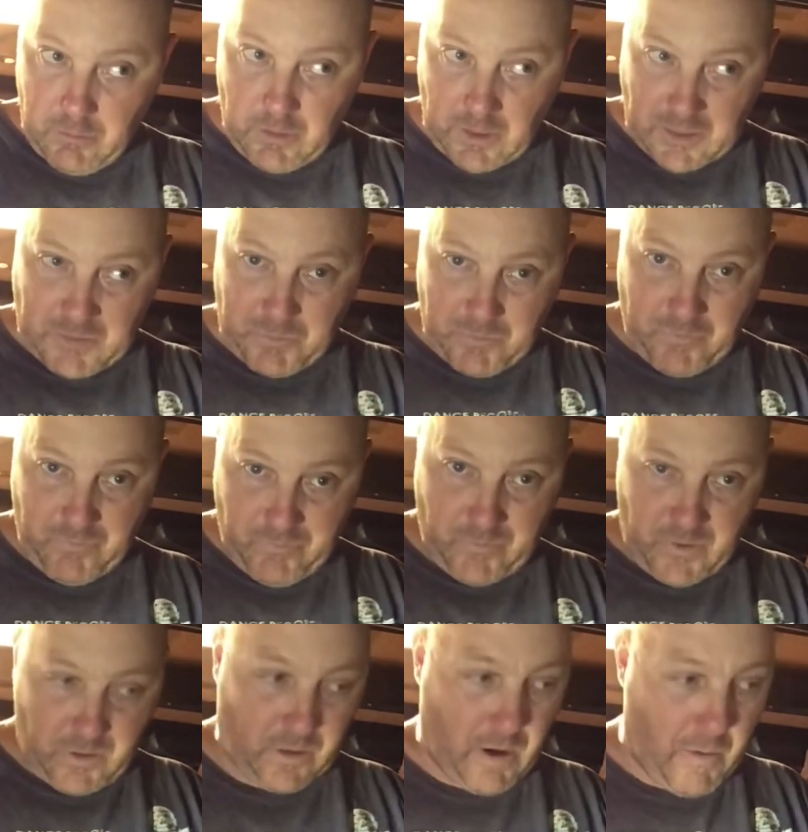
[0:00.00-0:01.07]
Because
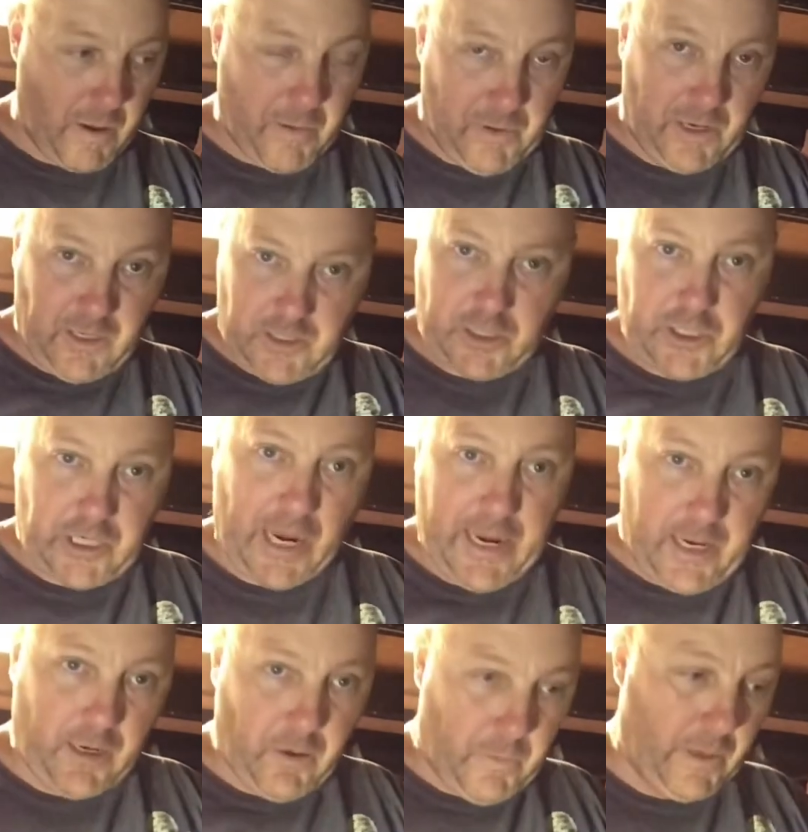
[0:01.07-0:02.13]
I don't know, maybe you need to
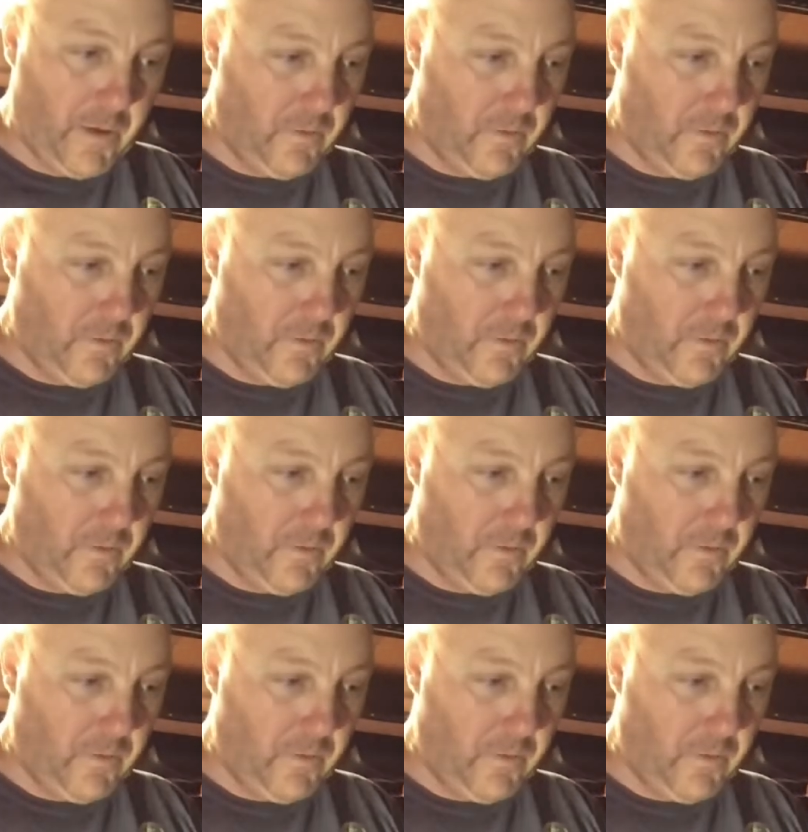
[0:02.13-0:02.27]
shake it a bit or